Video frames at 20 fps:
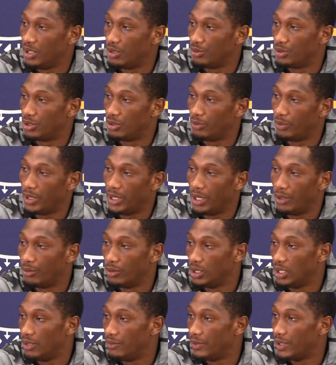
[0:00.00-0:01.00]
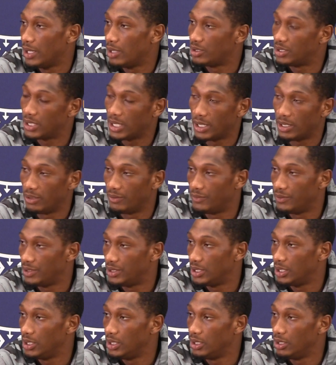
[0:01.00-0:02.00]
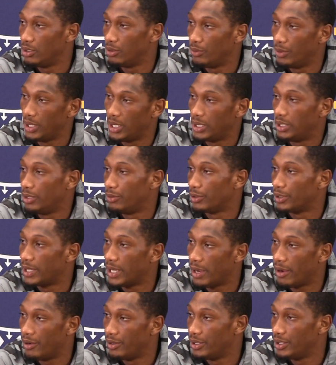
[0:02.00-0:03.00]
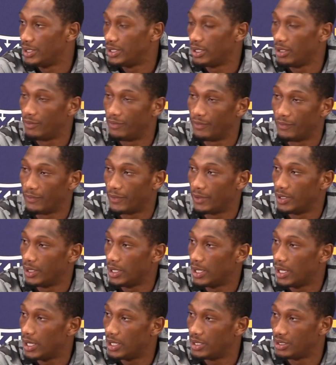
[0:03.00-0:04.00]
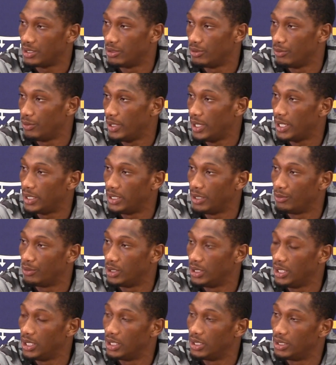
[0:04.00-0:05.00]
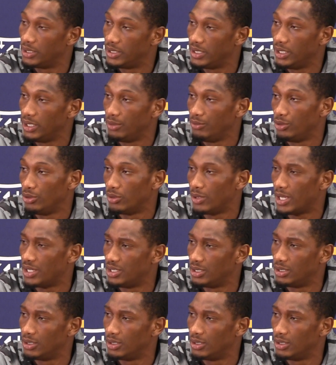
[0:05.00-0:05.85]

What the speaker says: It was the way they were living outside of the facility, the way that they were carrying themselves in front of guys, and the way that they were leading the team. You know,